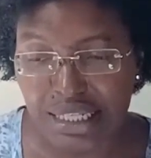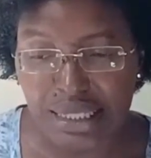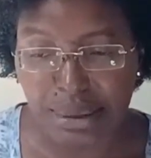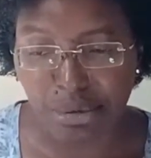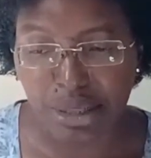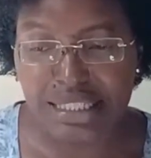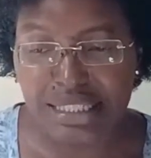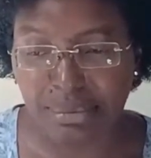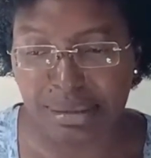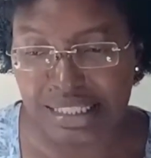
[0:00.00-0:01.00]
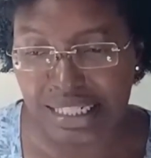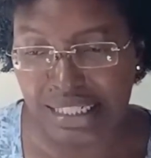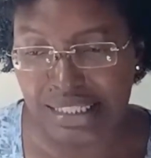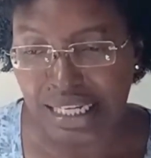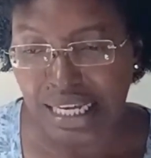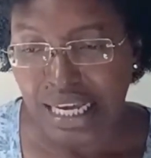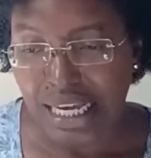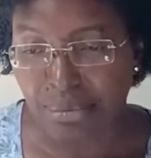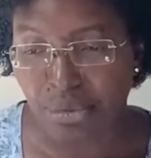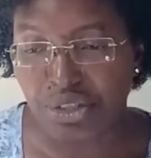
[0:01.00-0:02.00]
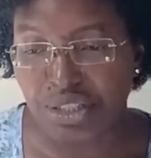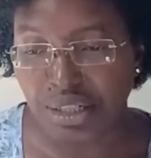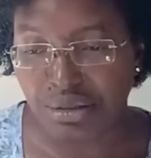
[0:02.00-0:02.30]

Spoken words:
embracing mistakes, and immersing